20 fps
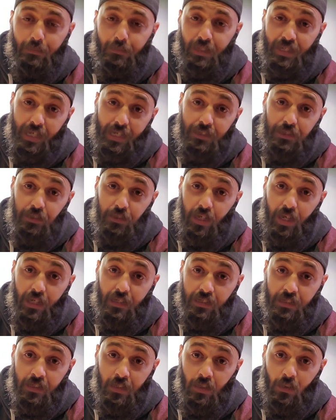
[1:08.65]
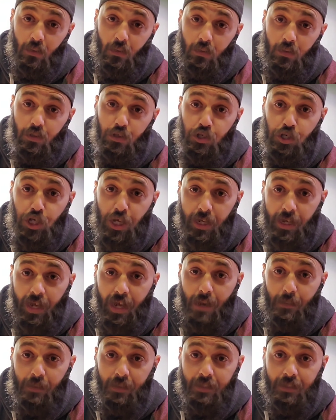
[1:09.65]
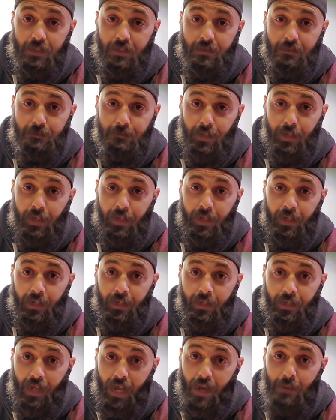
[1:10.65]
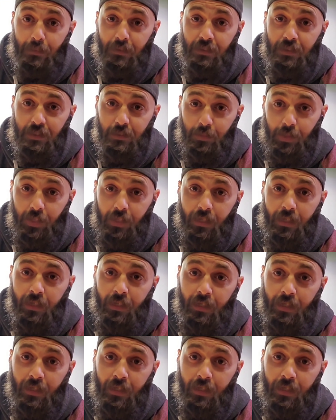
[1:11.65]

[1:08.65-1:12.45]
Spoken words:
but as you guys know, shit happens, and it happens to me,